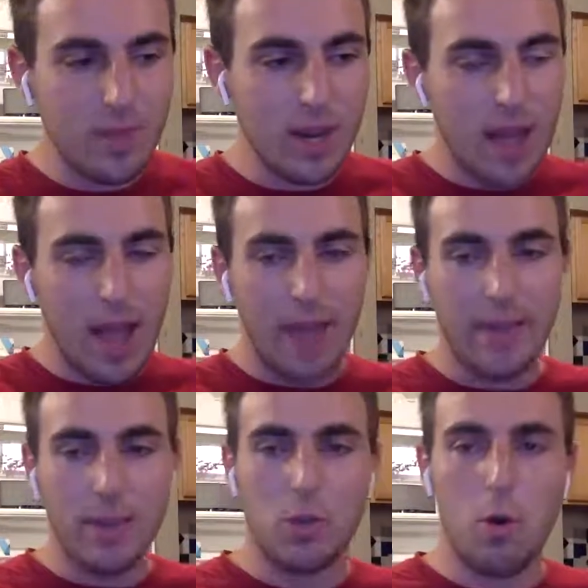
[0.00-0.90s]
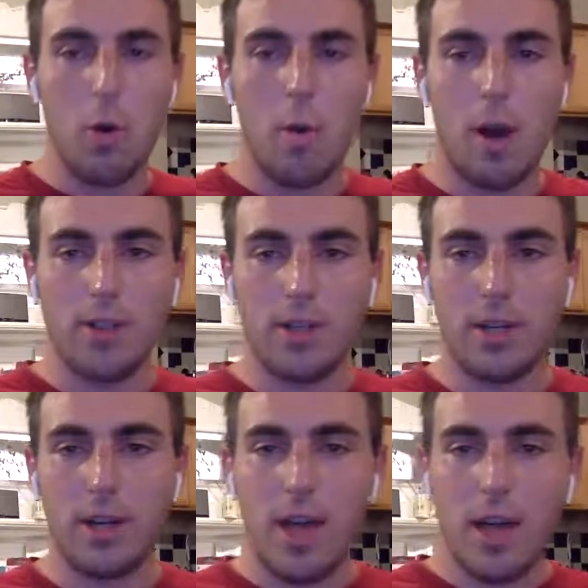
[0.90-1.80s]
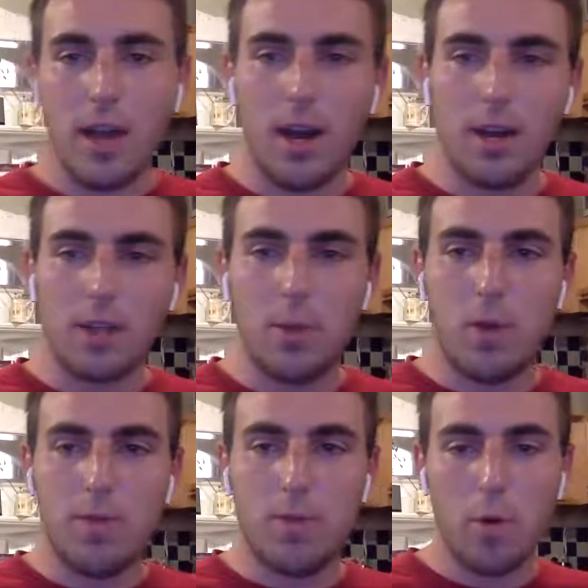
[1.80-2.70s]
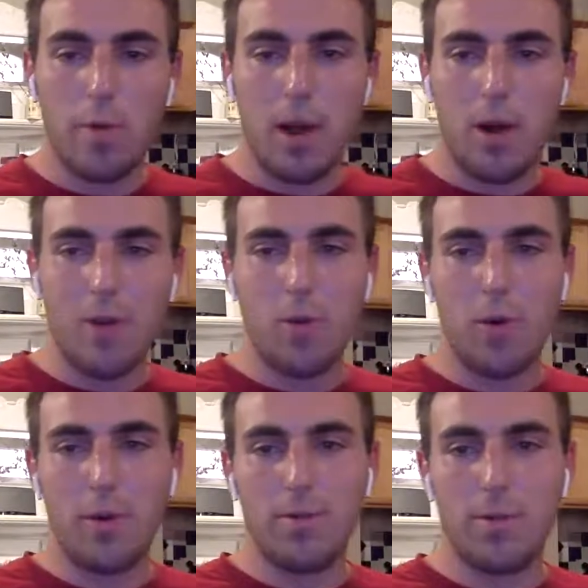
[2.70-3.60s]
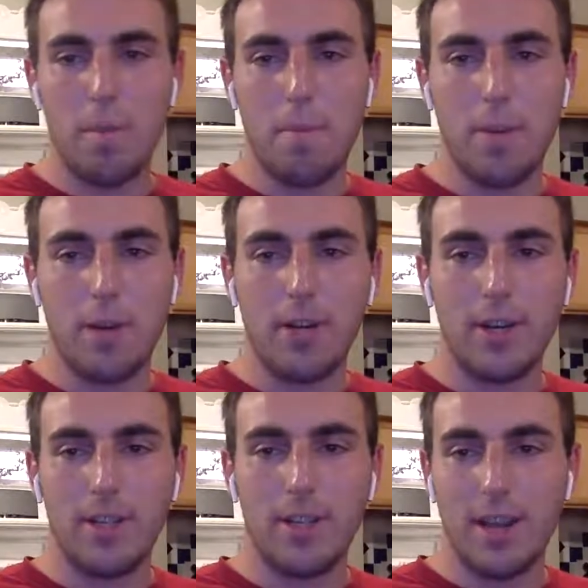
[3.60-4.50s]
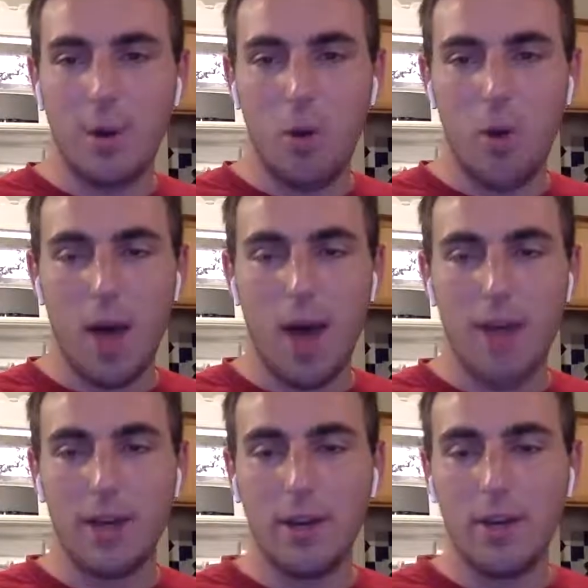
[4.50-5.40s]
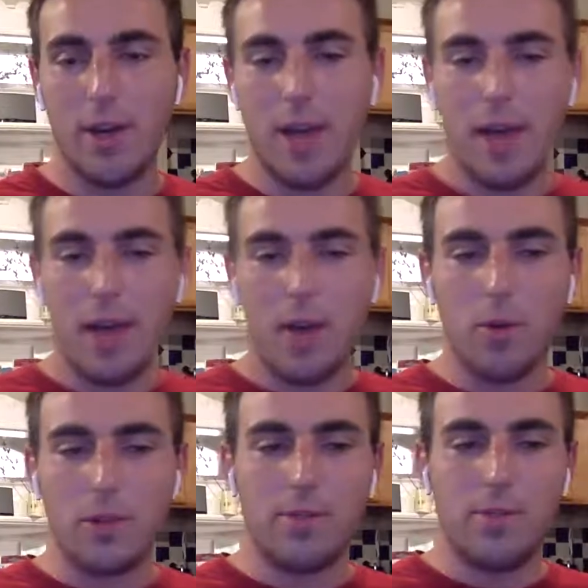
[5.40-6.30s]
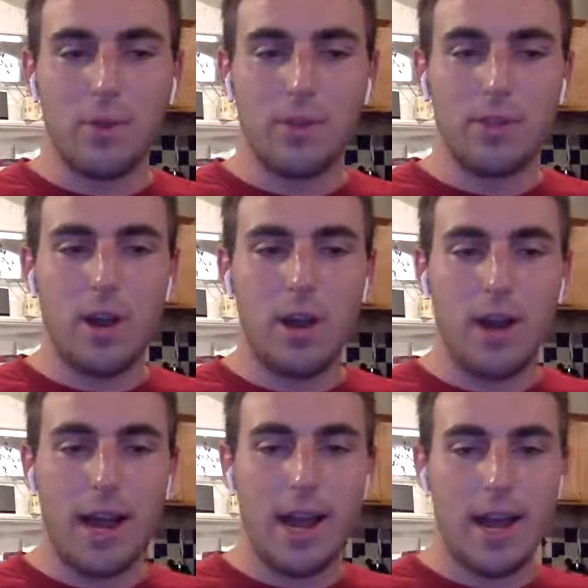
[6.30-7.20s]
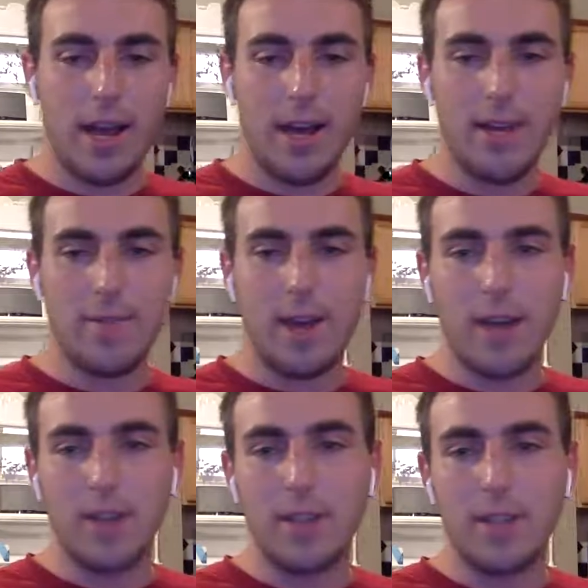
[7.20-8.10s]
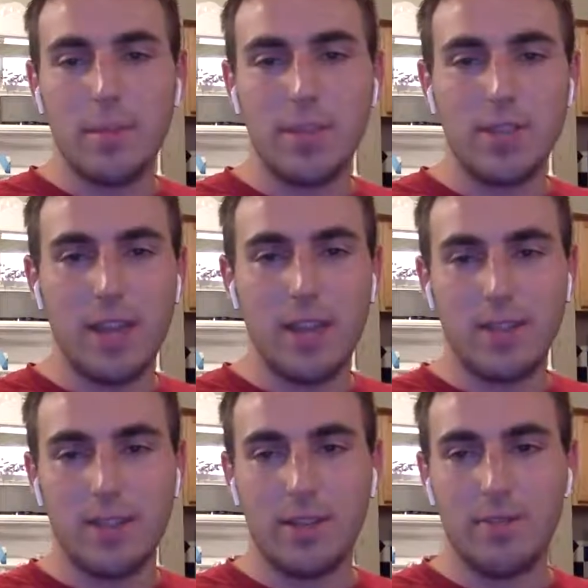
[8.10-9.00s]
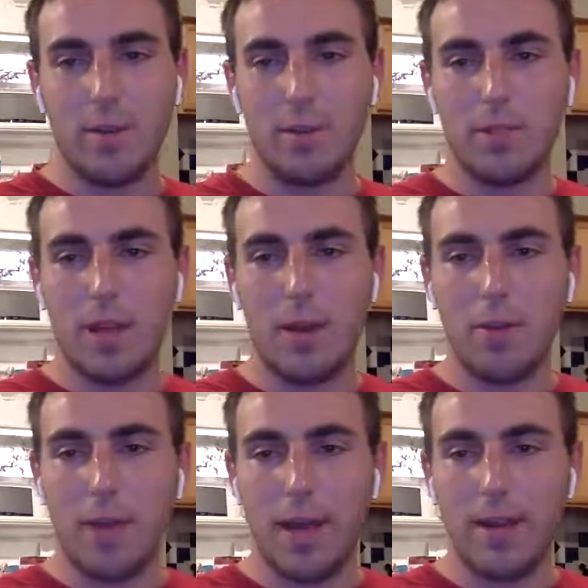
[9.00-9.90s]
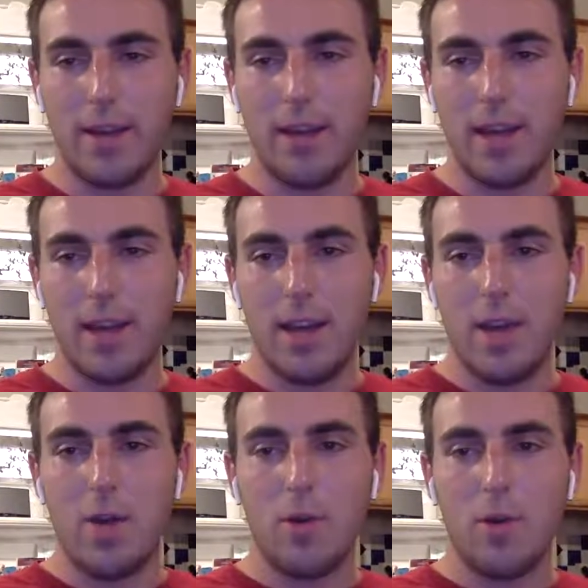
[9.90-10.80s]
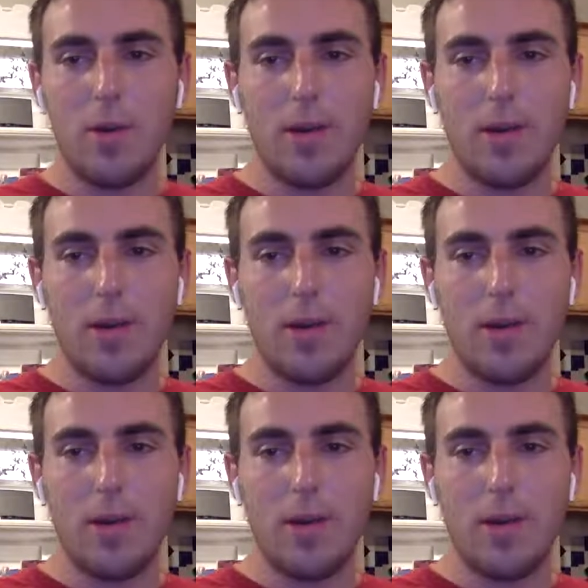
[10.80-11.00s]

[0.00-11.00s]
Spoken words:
And then Jerome Hunter, a small forward, power forward from Pickerington, Ohio, who is a 4-star. And finally, Demezy Anderson from South Bend, who is